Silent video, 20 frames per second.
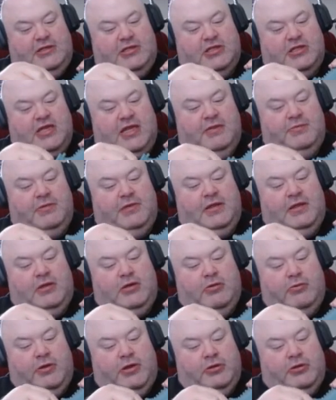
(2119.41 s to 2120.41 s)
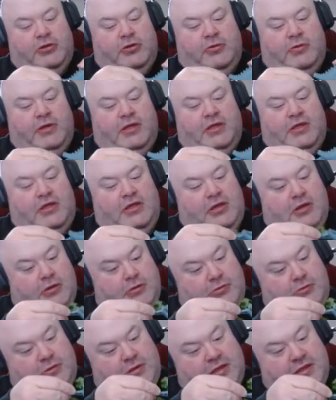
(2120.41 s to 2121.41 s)
Just gotta be know what you're doing, you
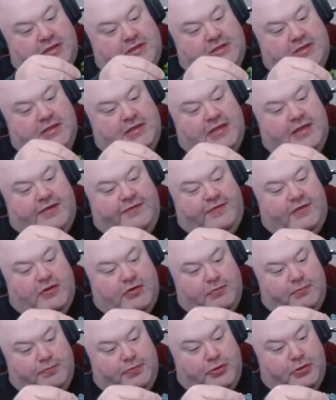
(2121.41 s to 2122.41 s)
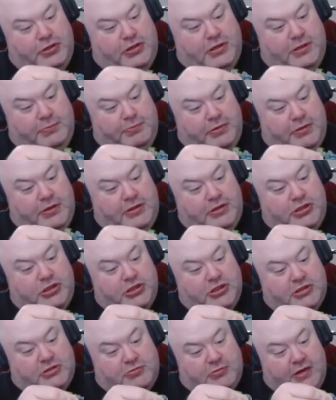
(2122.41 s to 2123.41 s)
know, because if you don't put put in
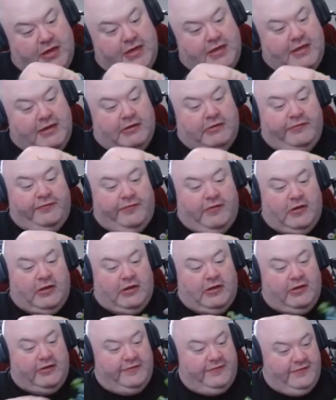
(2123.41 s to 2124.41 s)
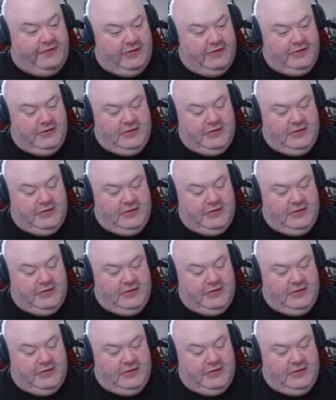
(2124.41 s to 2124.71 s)
just right, it'll fall off.